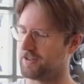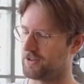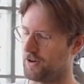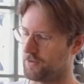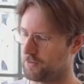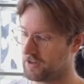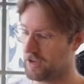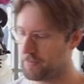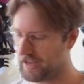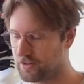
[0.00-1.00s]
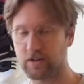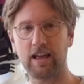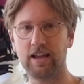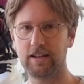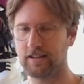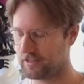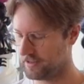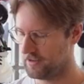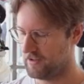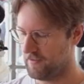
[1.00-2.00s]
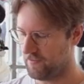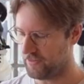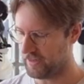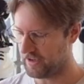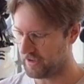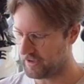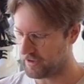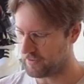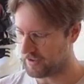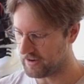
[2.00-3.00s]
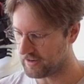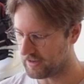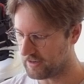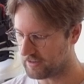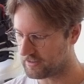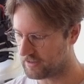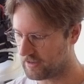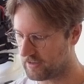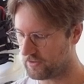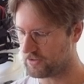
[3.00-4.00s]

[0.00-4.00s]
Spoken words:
So we'll get back to the 80s. Here is the